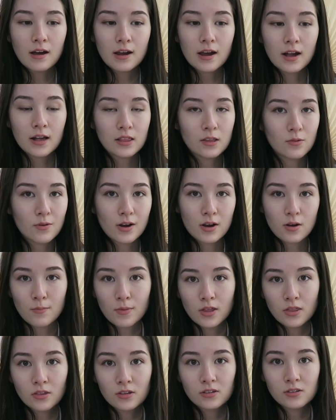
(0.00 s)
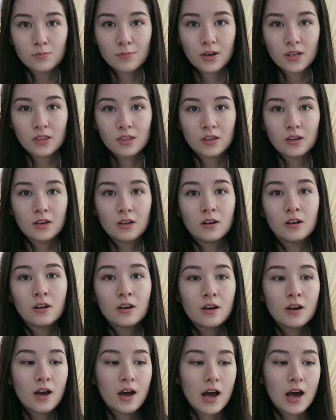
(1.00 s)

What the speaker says: I highly recommend this method.